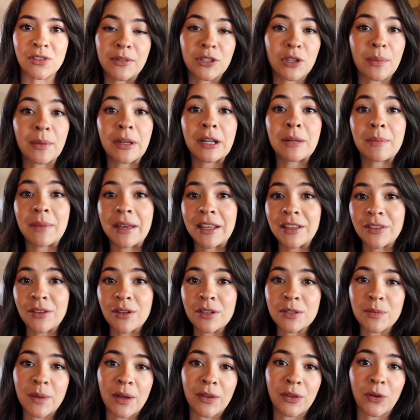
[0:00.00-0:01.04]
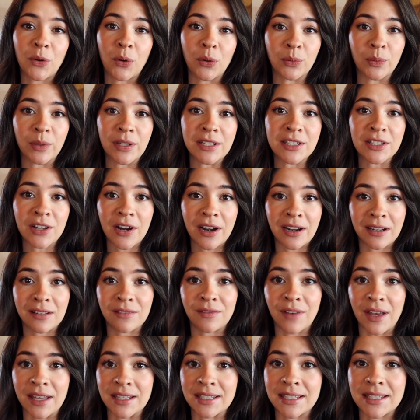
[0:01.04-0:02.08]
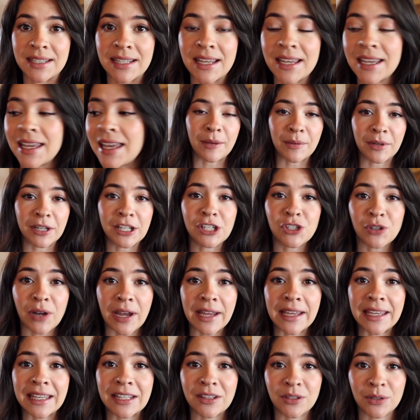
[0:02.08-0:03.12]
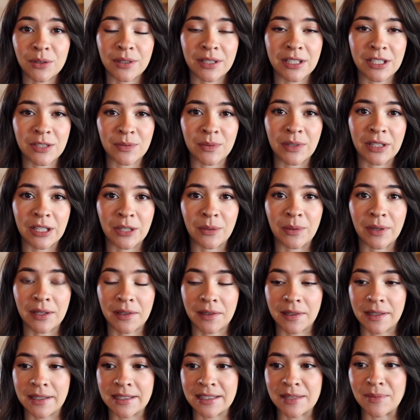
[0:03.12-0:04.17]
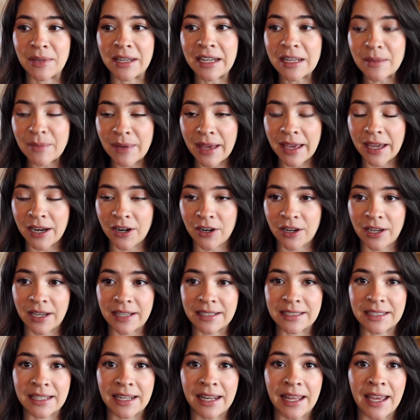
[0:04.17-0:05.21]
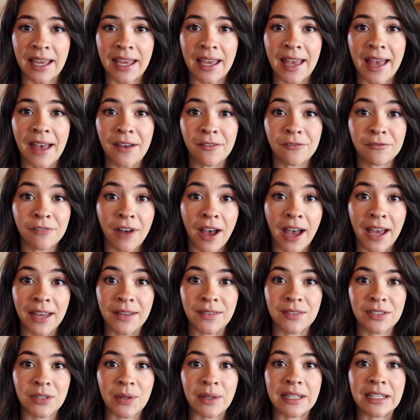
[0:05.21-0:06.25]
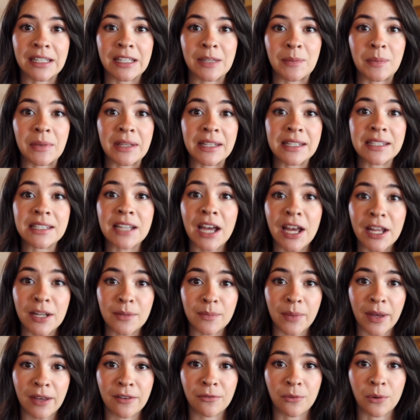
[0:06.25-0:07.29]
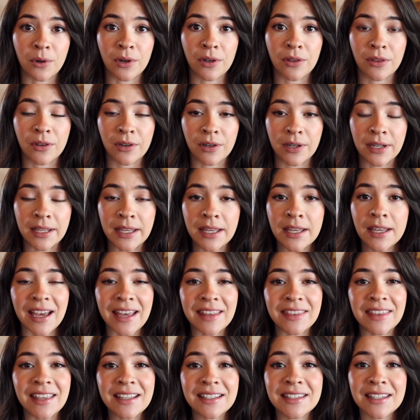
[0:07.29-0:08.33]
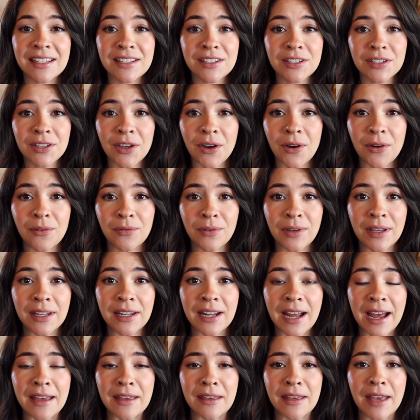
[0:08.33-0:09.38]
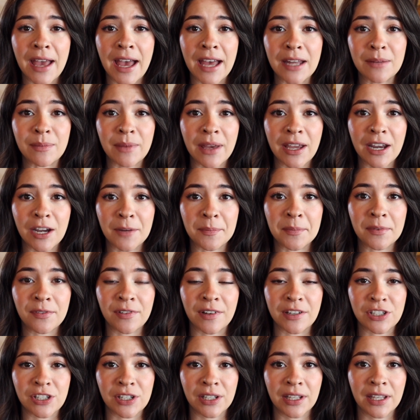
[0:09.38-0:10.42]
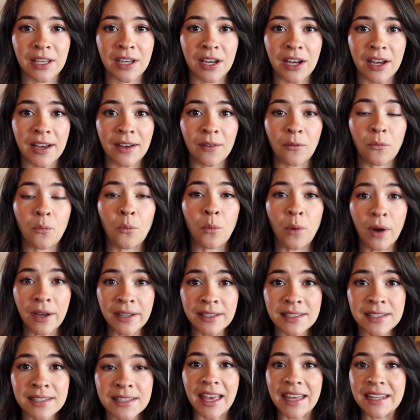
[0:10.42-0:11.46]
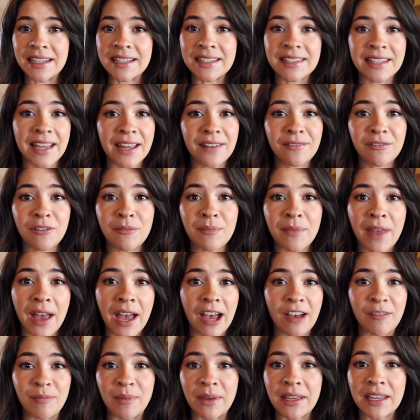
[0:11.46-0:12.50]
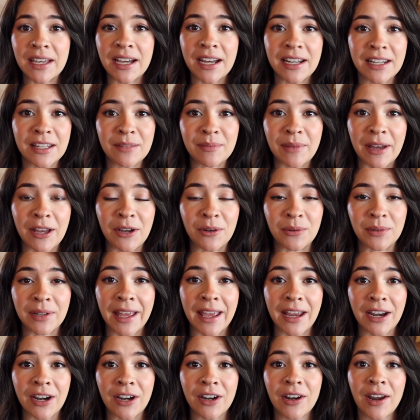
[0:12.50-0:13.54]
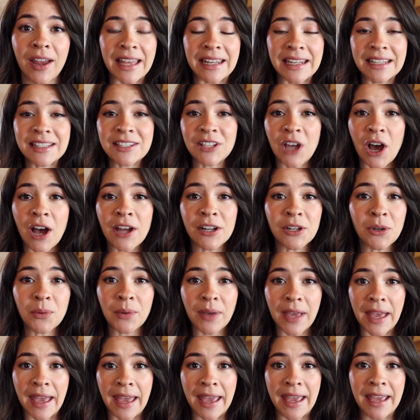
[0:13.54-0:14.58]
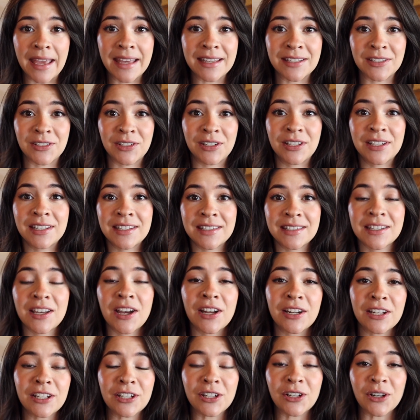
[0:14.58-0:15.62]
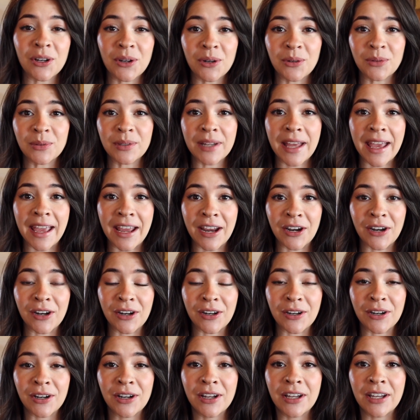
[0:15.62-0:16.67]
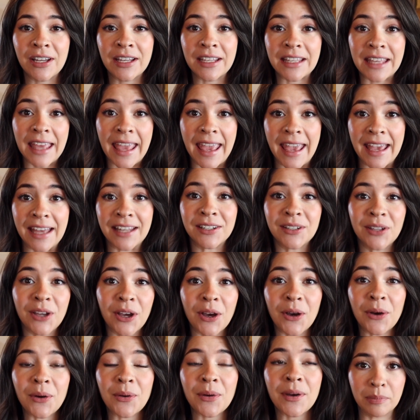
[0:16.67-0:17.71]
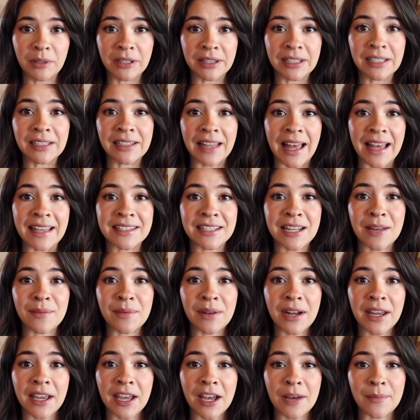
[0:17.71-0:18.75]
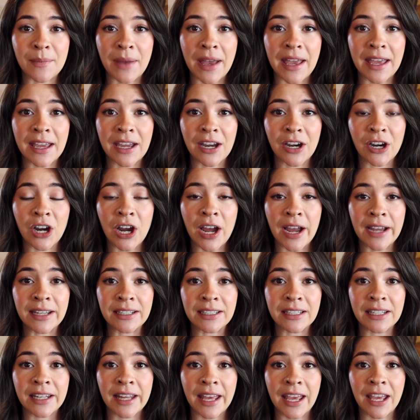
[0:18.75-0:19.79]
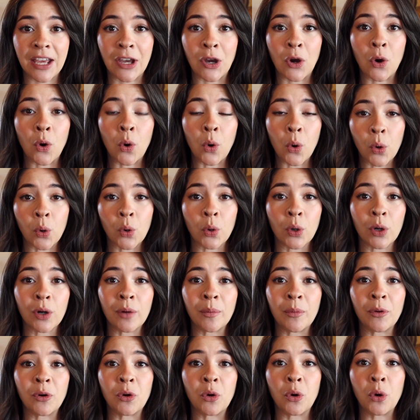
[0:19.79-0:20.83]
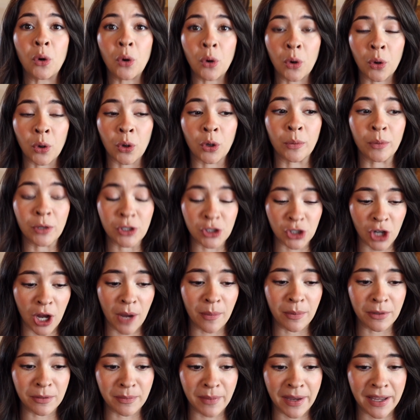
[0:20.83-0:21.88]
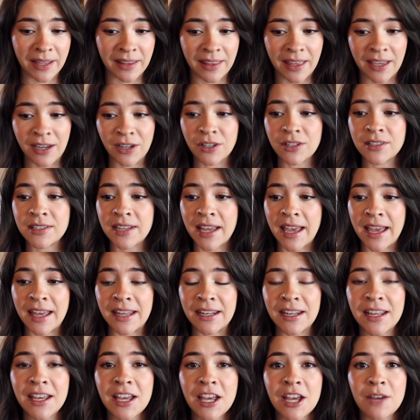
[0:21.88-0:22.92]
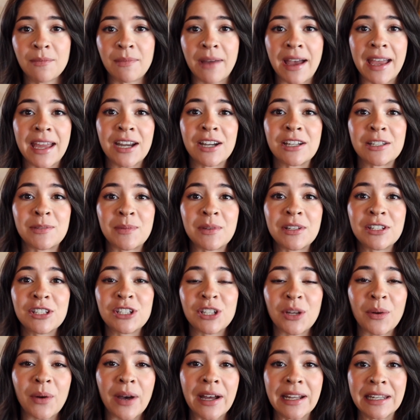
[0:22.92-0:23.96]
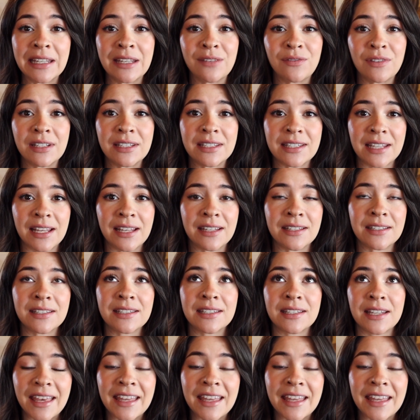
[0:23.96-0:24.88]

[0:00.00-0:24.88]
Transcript: So I'm going to make those while the gold ones are investing. I'm going to try and get through these really quickly because I'm getting my hair cut today at 5, so I need to be done by 4:30. I think since COVID, I had my hair professionally cut once. And aside from that, I've been cutting my own hair, and it's gone okay, as good as cutting your own hair can go. But the last time that I cut my hair, I did a horrible job with my layers, and my hair has been so uneven since.